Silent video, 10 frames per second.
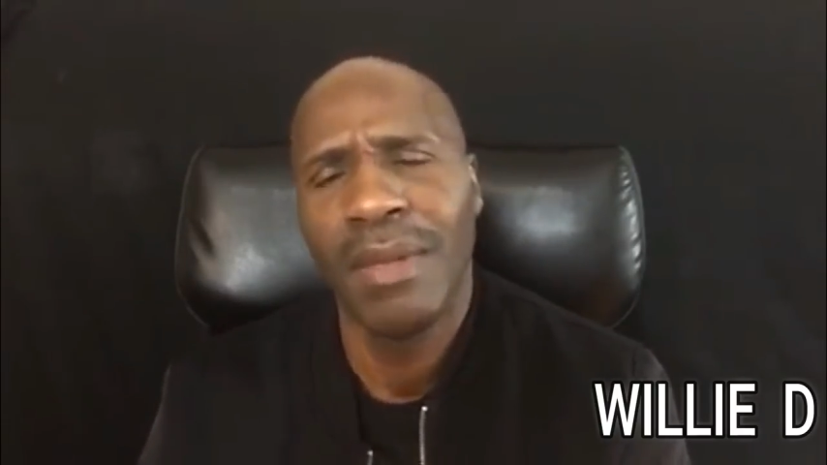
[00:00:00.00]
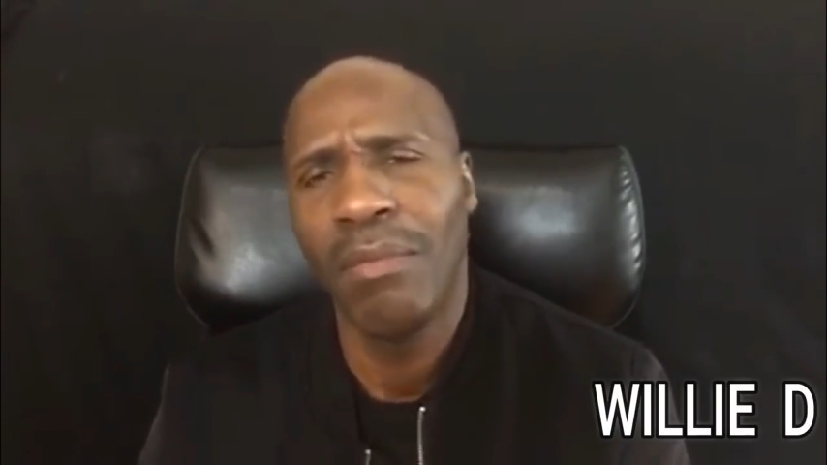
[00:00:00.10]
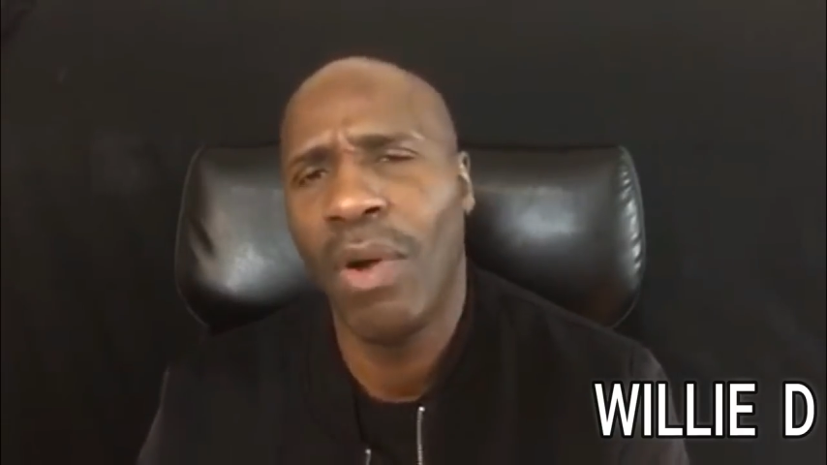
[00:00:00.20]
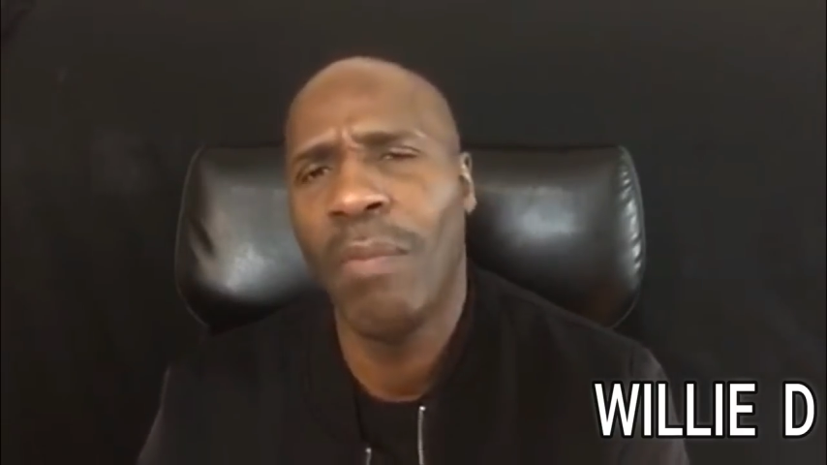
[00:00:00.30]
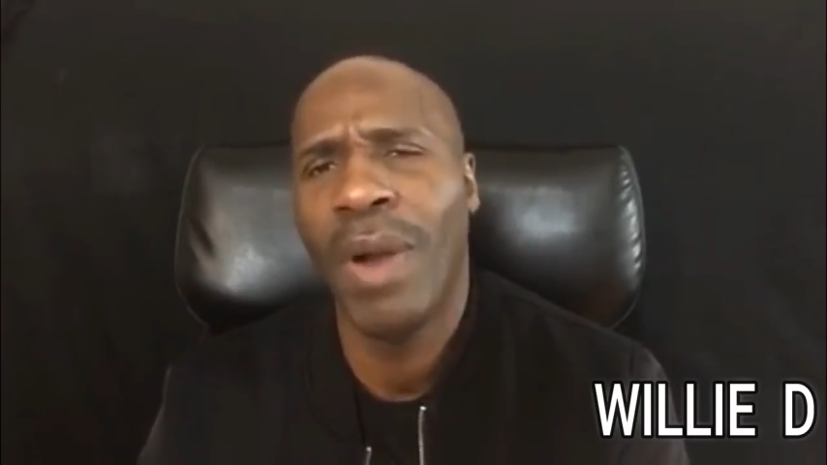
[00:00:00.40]

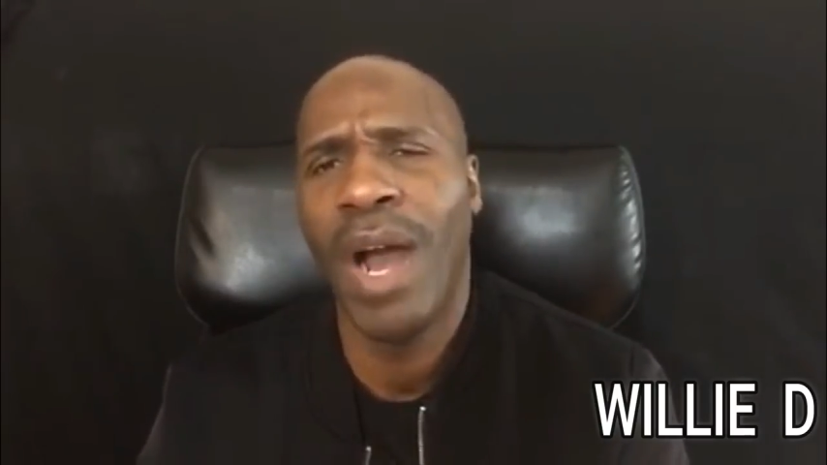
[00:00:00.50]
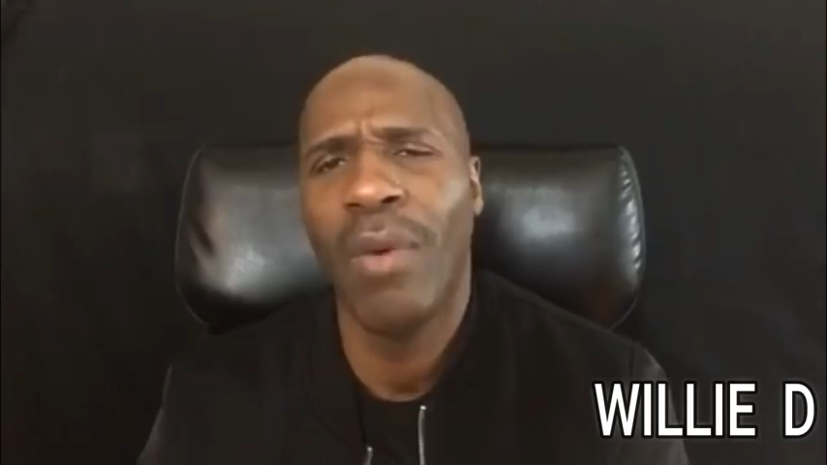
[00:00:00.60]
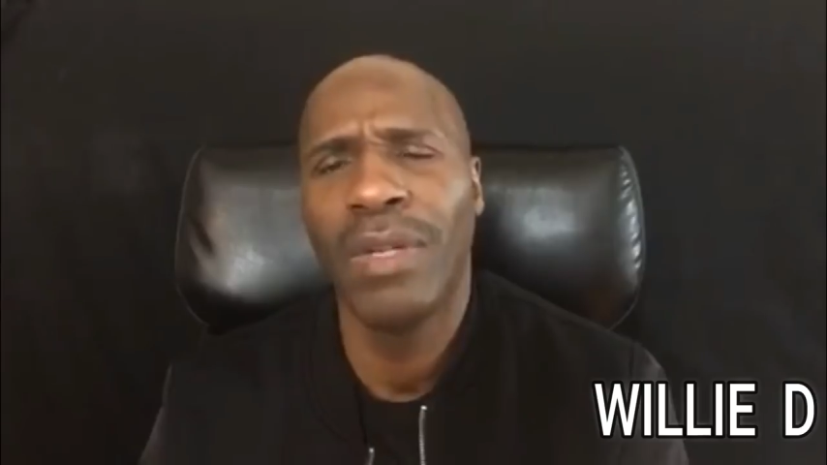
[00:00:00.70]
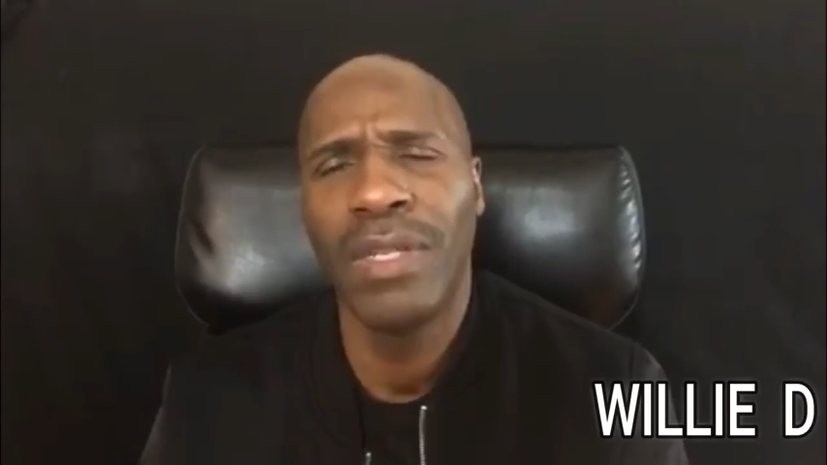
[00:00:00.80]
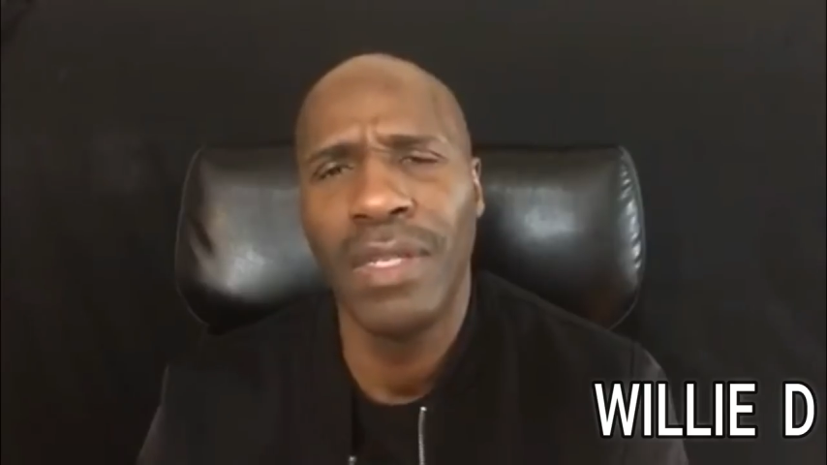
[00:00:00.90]
more
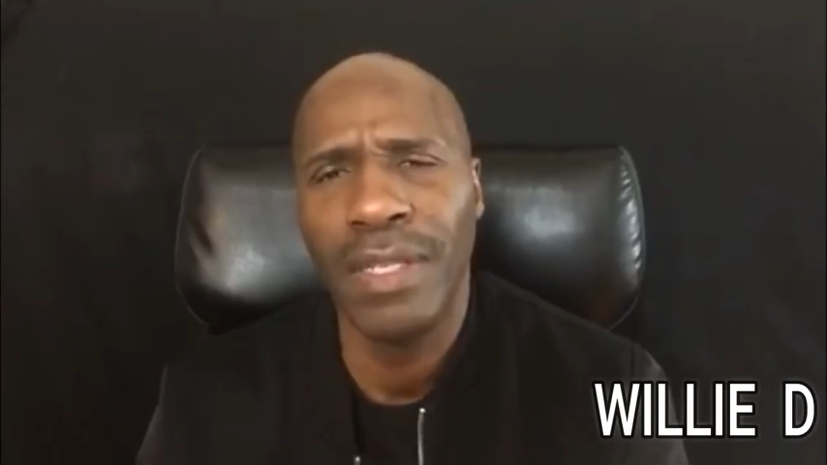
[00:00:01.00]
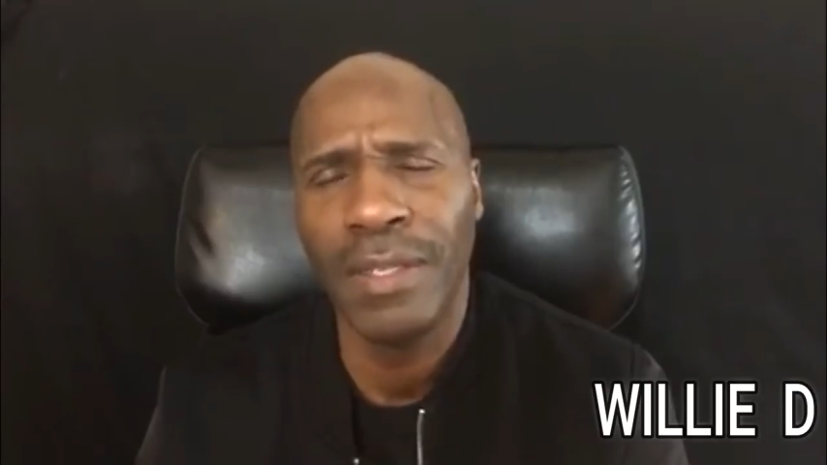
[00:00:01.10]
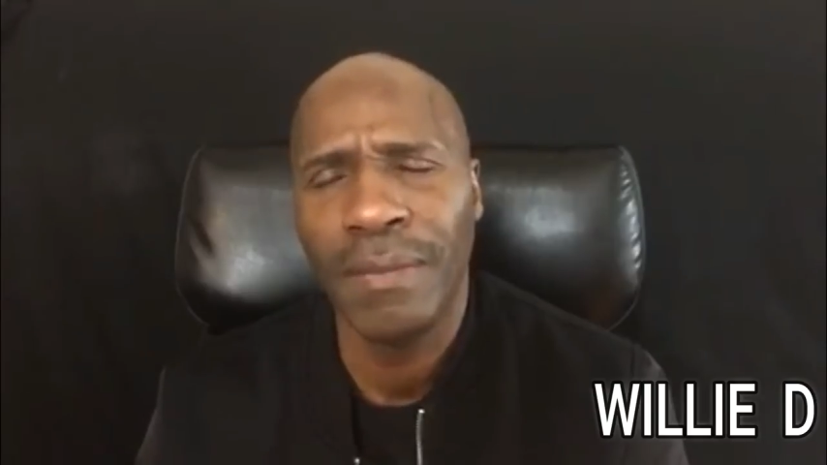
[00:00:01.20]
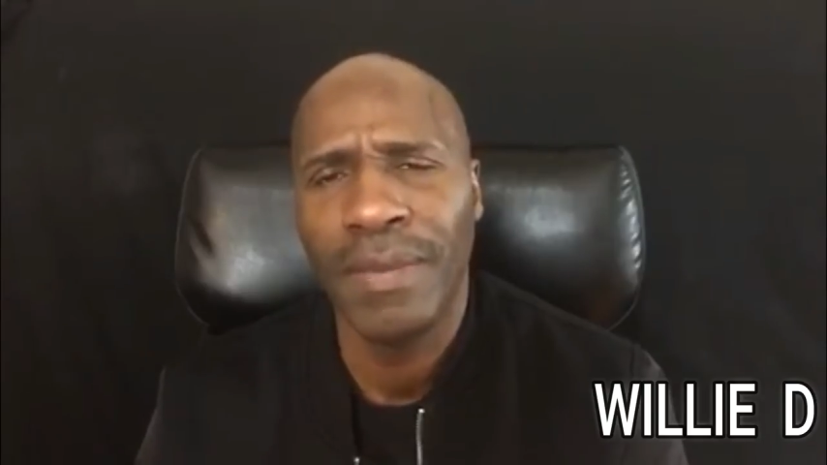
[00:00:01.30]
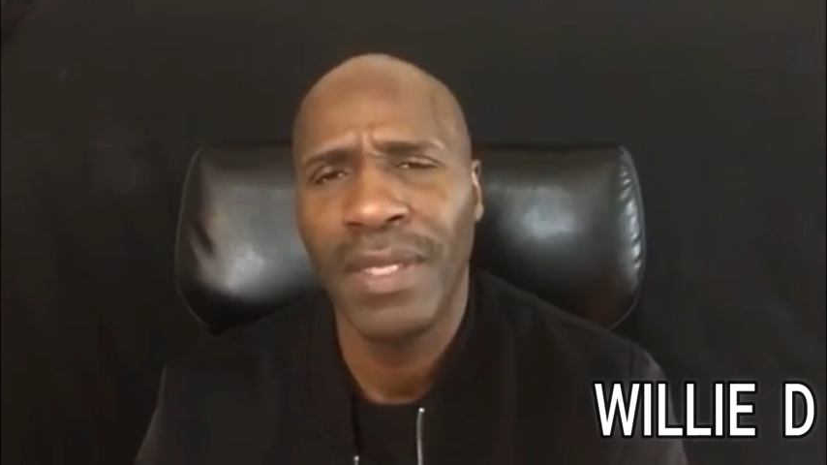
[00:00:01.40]
power to
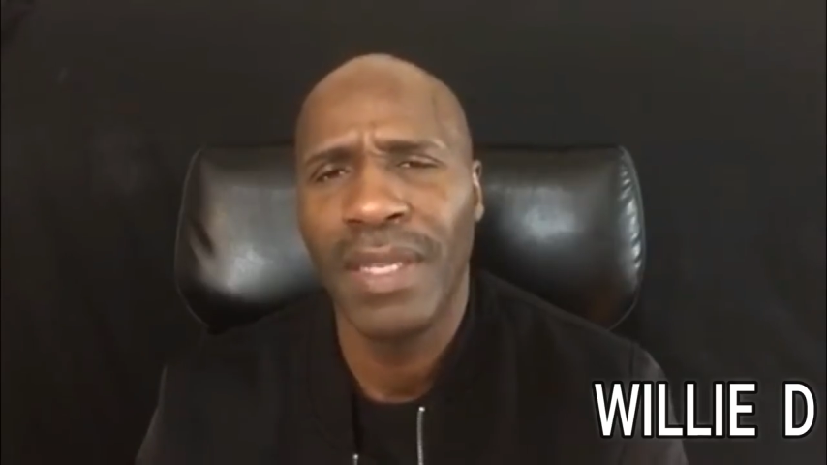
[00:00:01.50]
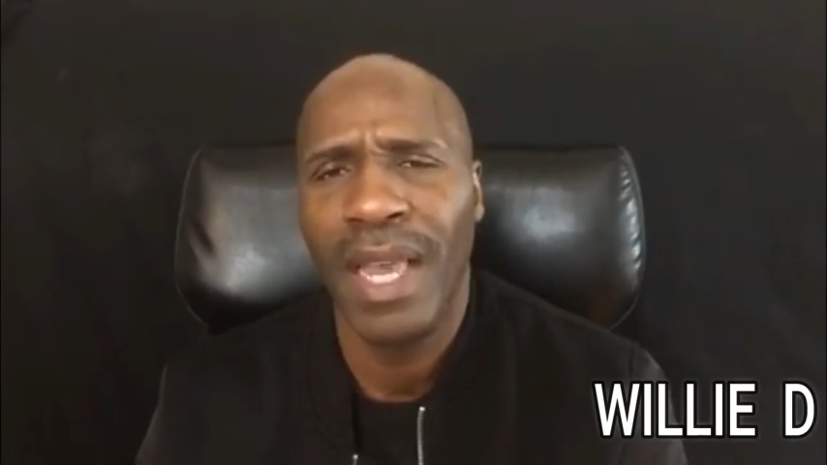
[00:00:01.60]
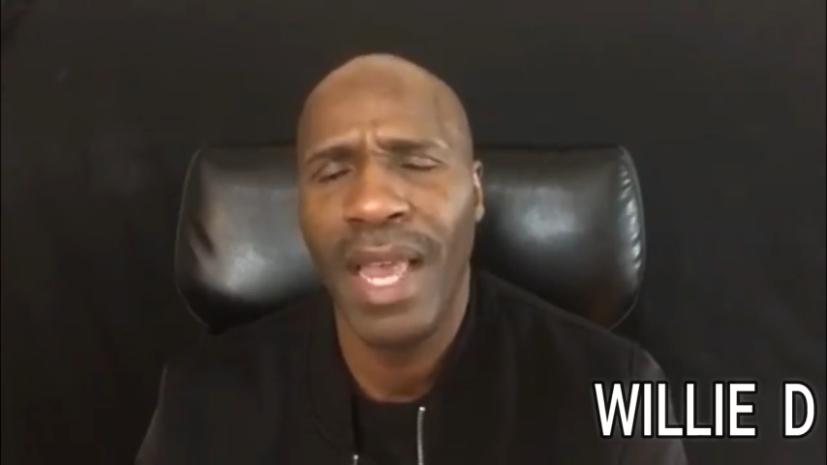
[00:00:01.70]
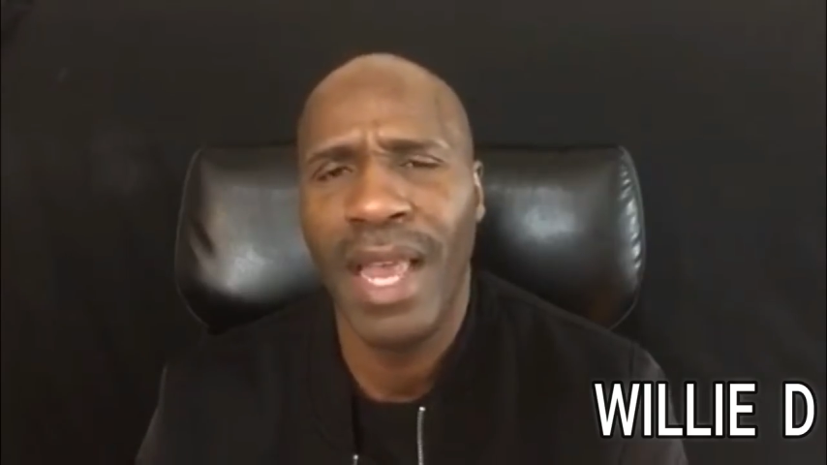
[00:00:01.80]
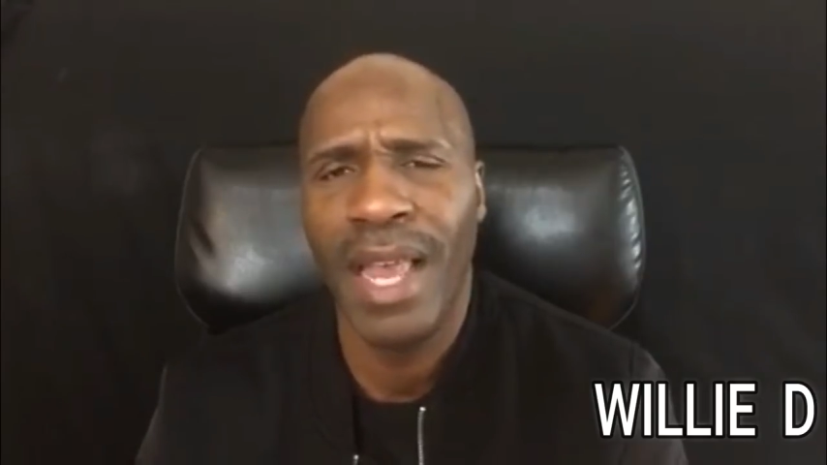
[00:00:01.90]
you.
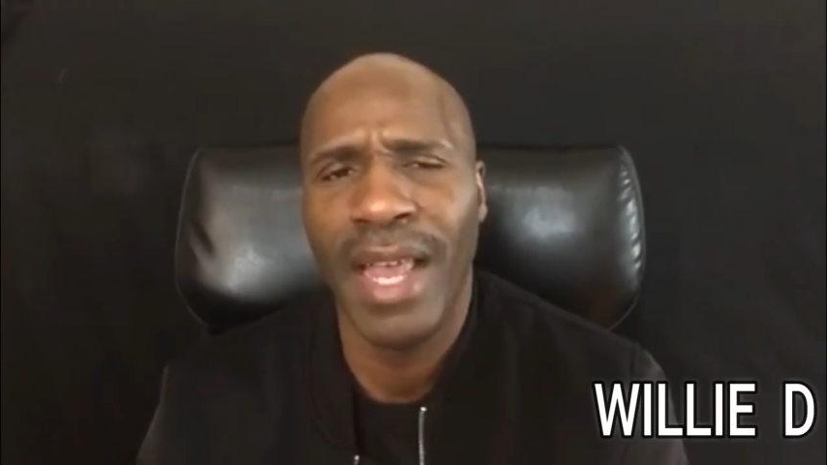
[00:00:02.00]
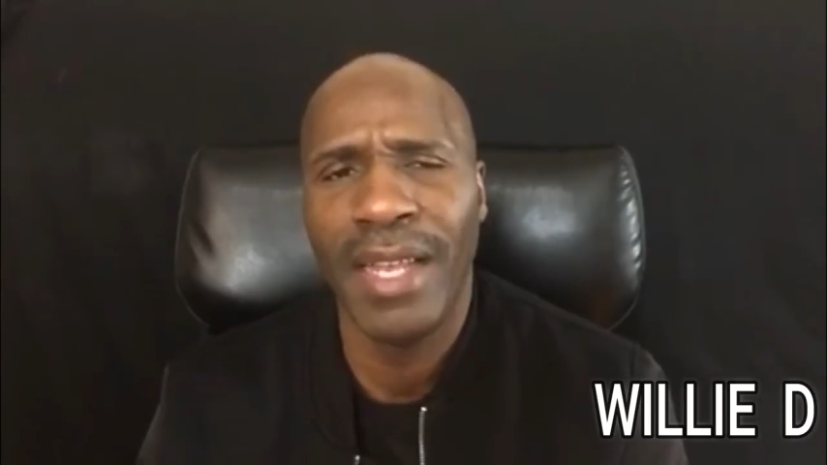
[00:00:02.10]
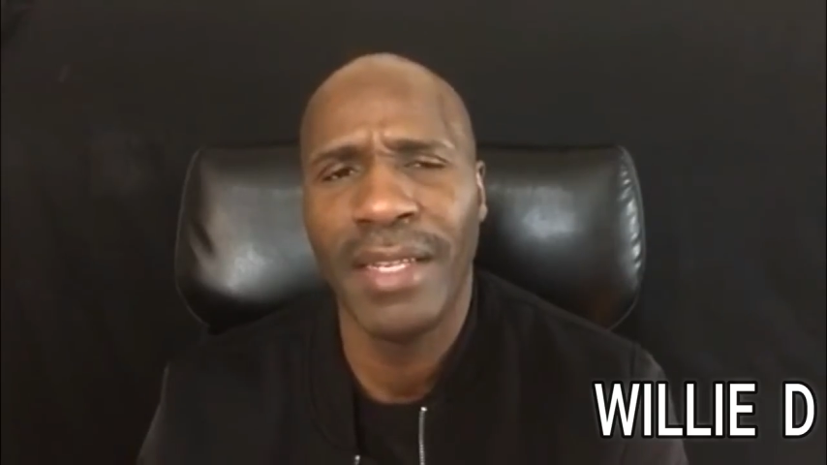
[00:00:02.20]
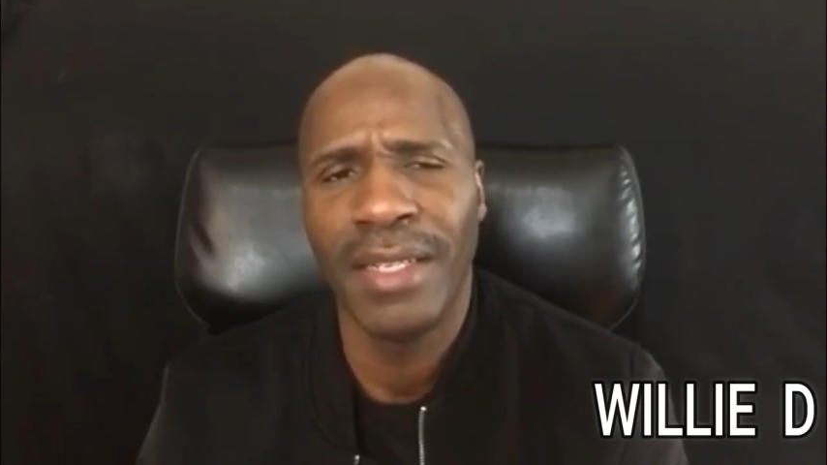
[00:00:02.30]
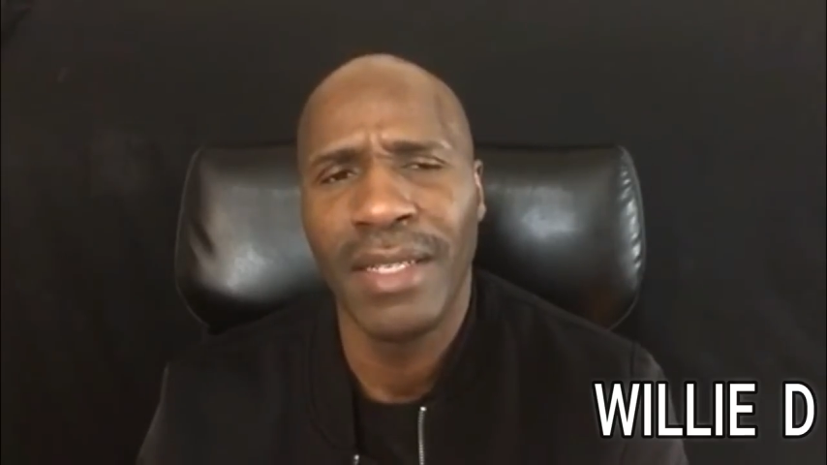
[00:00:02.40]

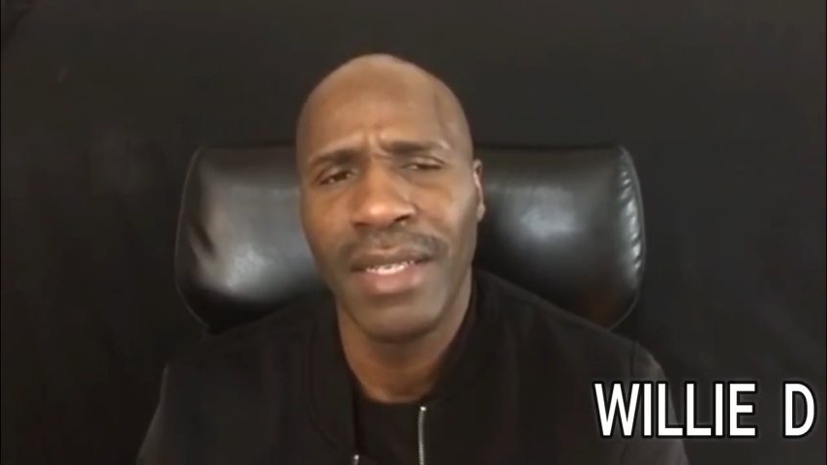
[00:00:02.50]
And